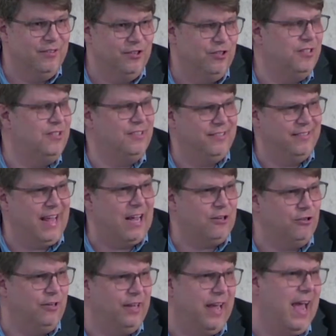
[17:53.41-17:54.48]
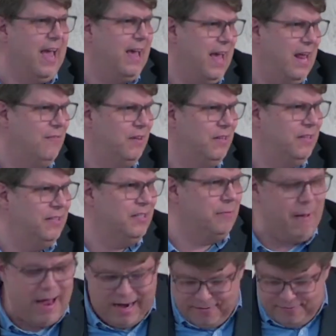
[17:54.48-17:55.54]
which is actually an
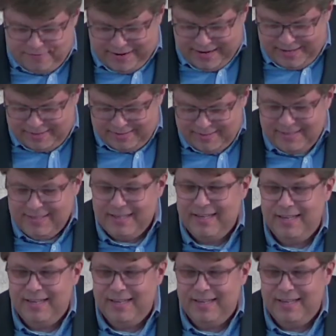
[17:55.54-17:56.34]
Adventist paraphrase.